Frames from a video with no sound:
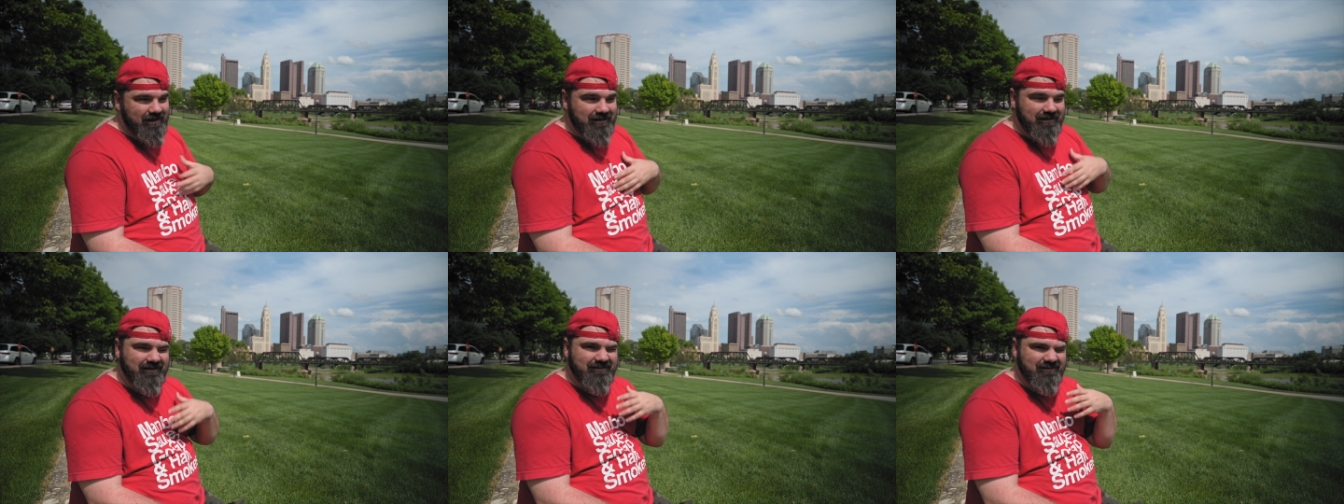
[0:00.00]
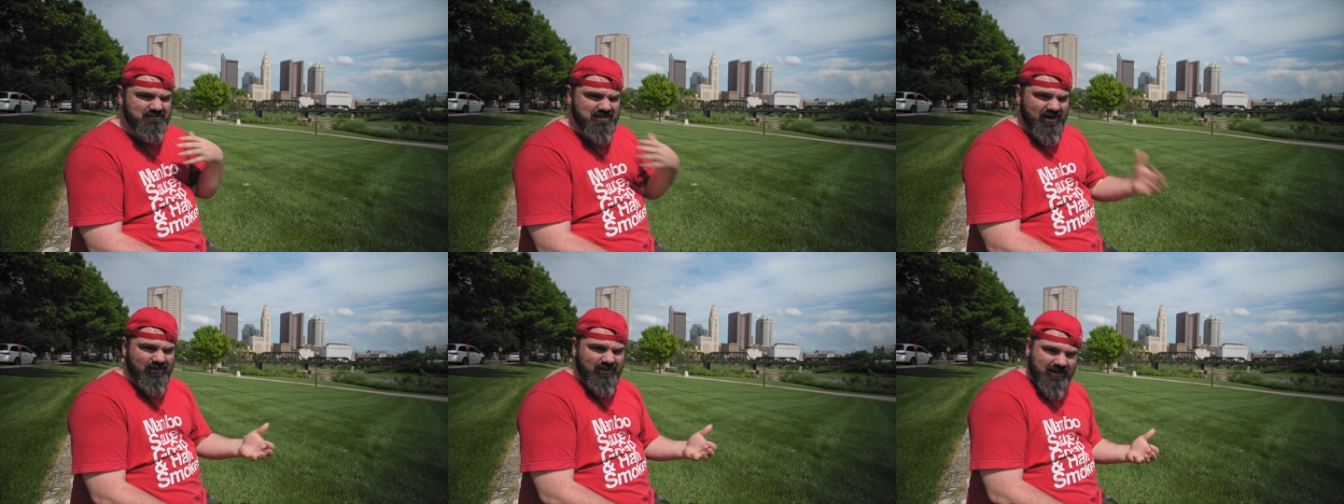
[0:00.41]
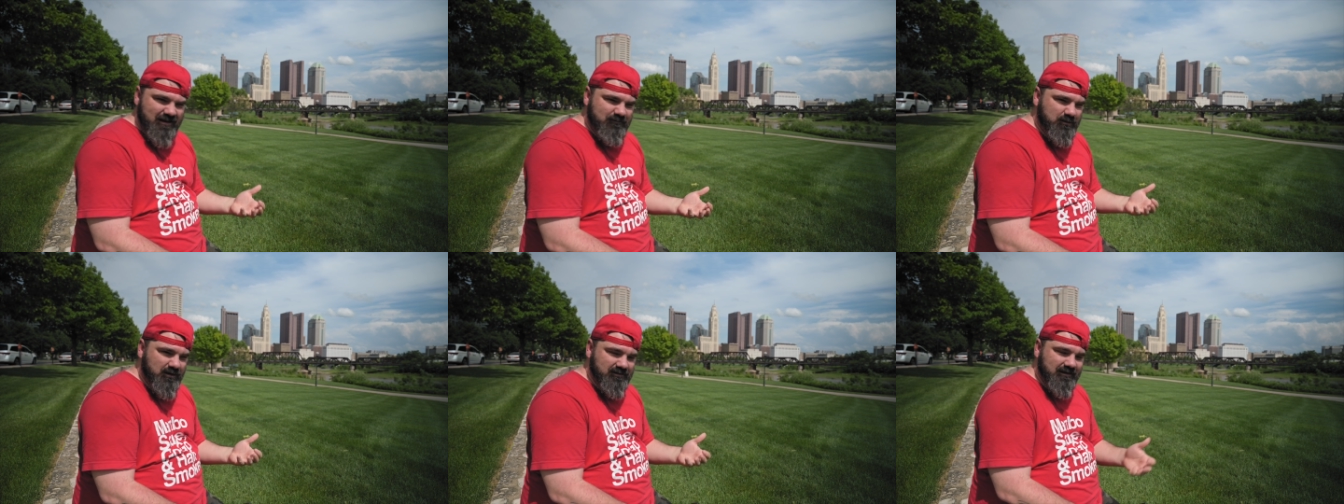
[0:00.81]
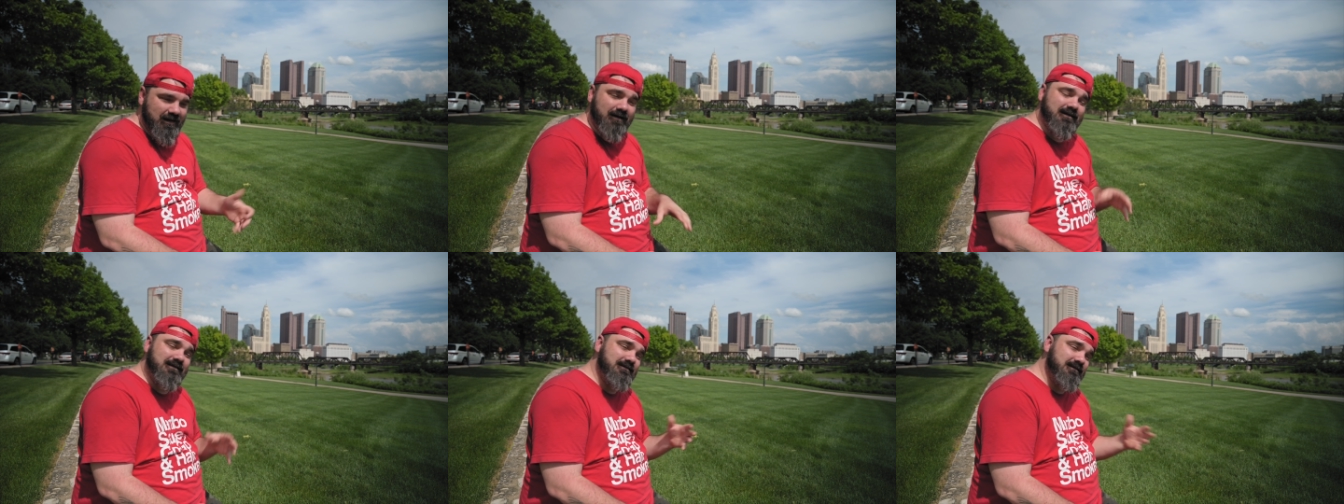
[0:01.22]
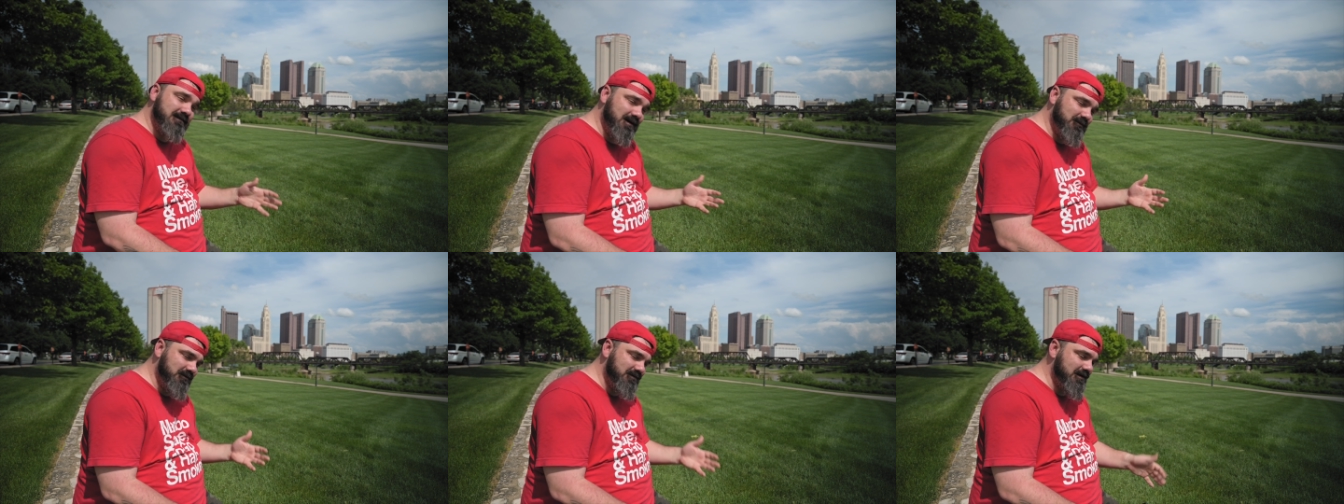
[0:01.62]
I did get some bigger than life personalities in
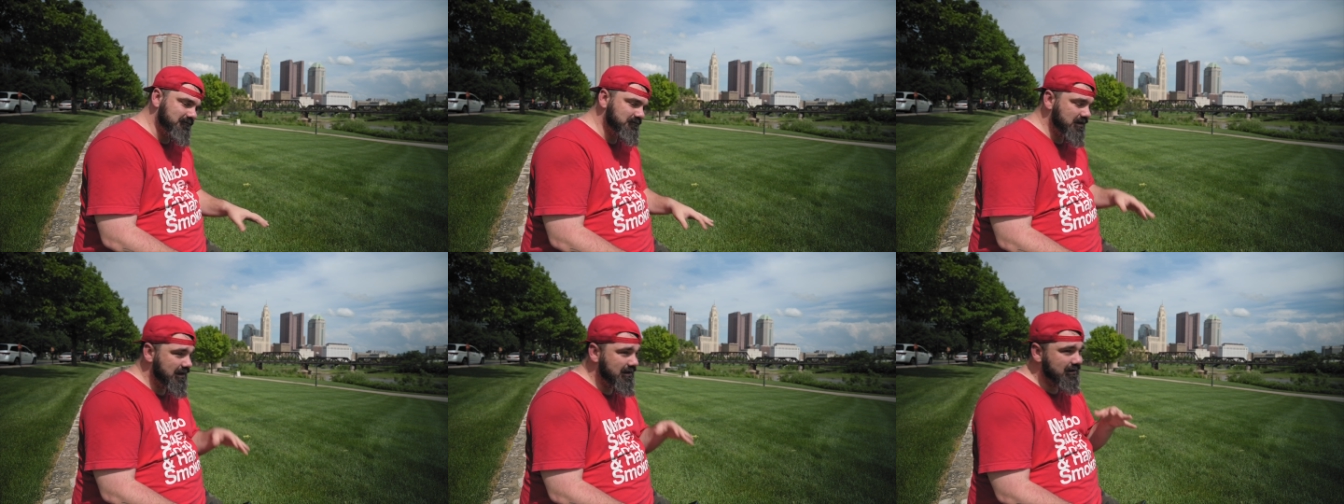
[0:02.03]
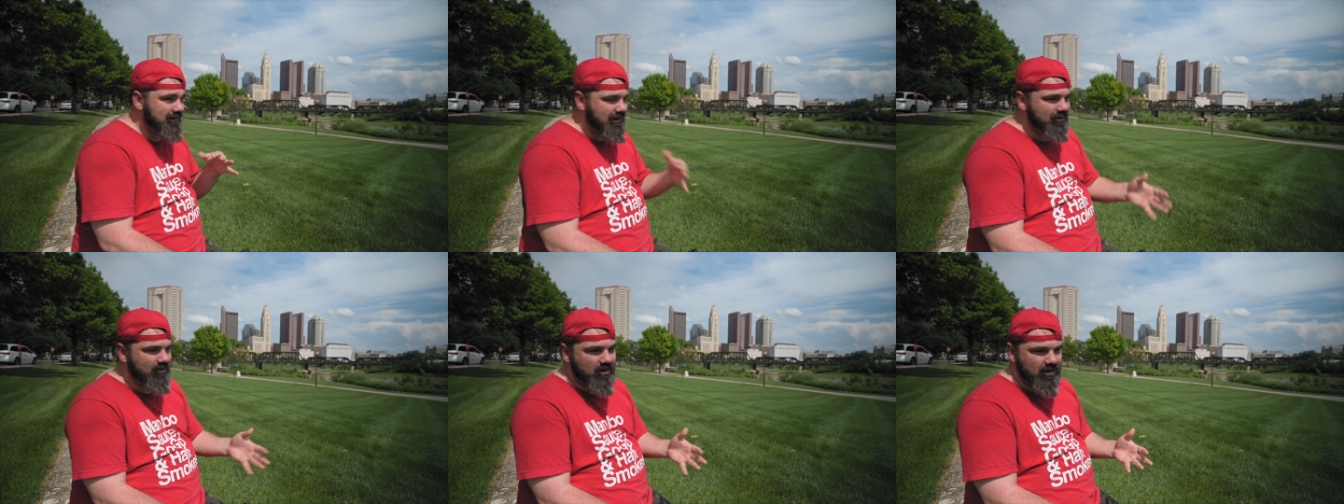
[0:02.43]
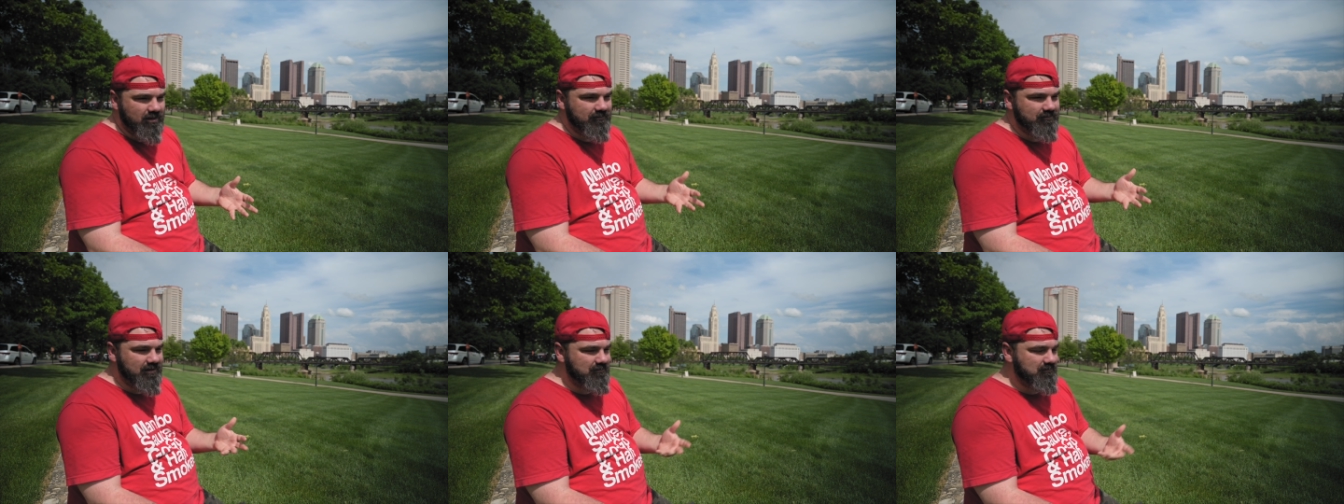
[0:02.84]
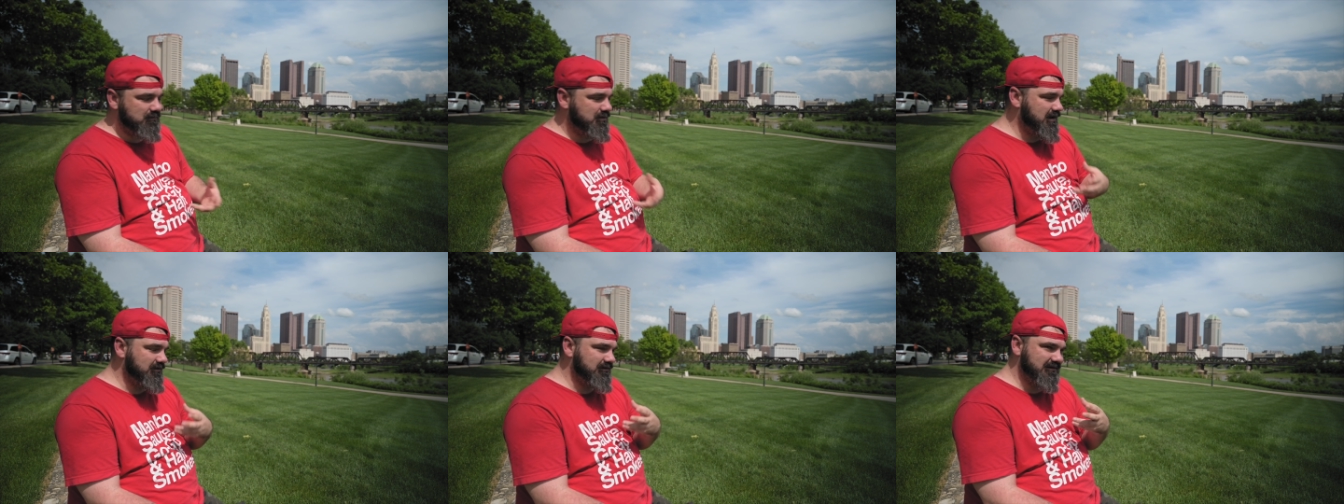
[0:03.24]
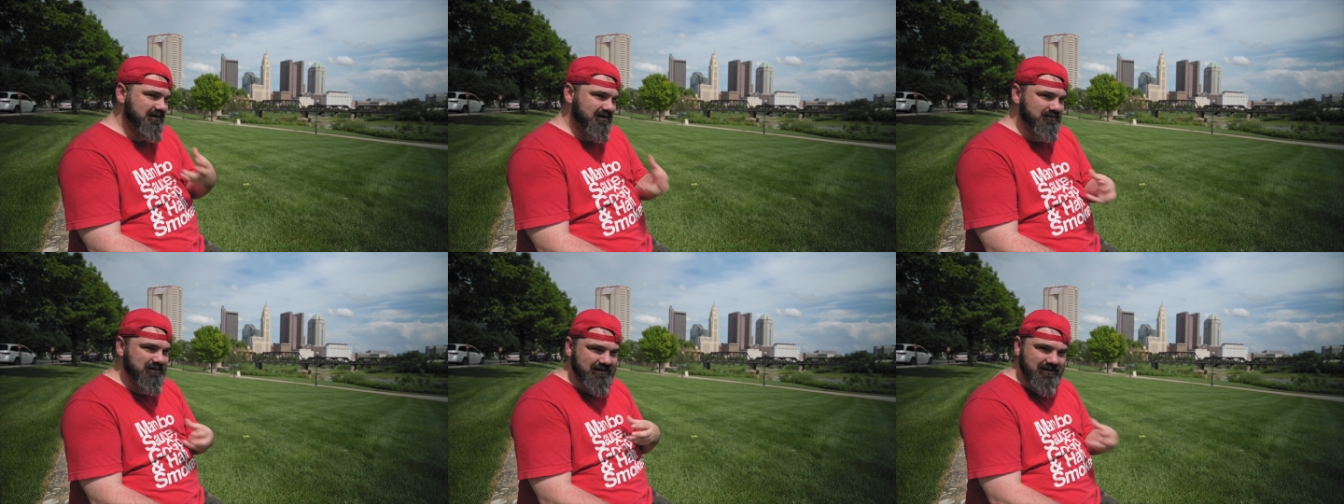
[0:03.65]
some of them, not all of them, but it's
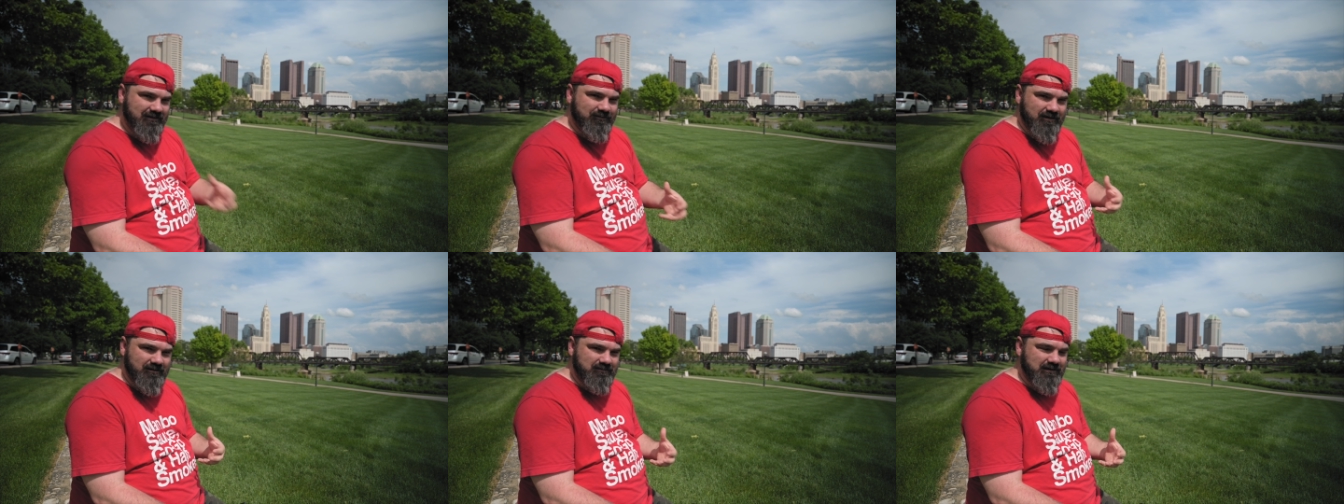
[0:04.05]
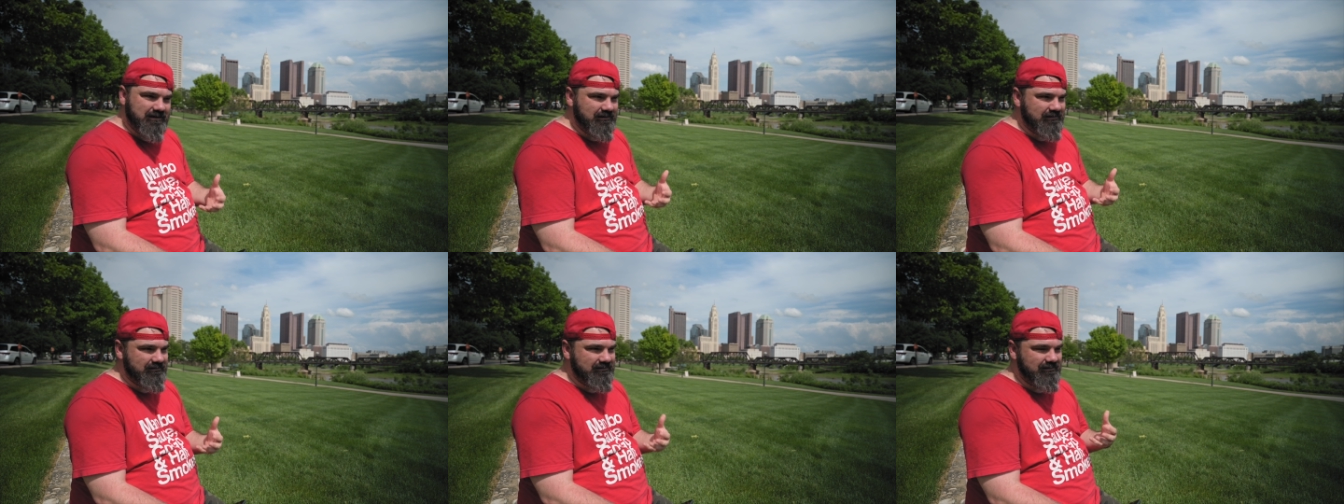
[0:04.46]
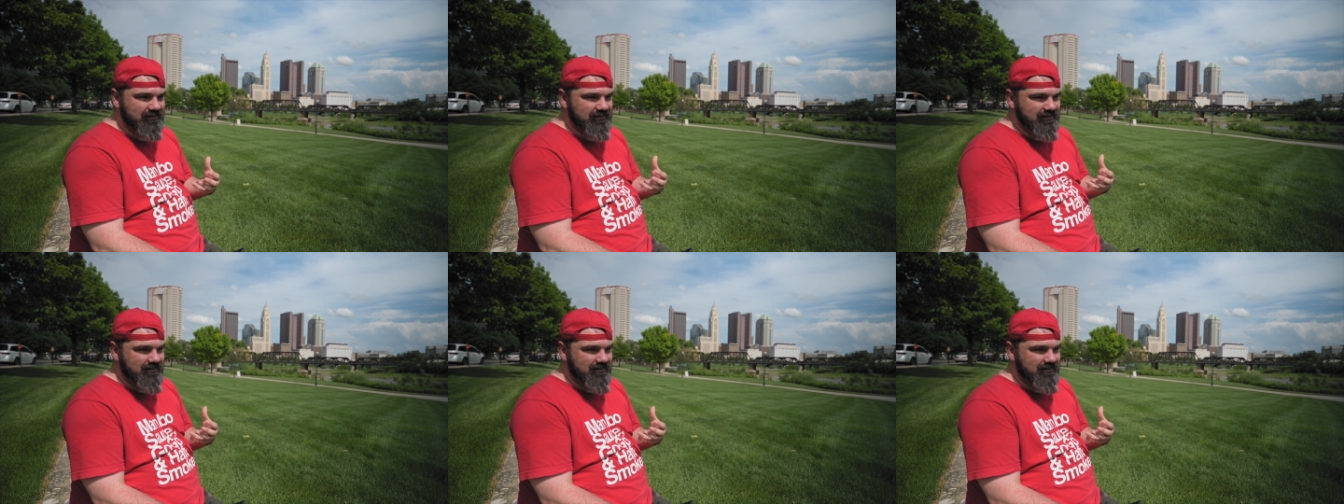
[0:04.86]
gonna be different because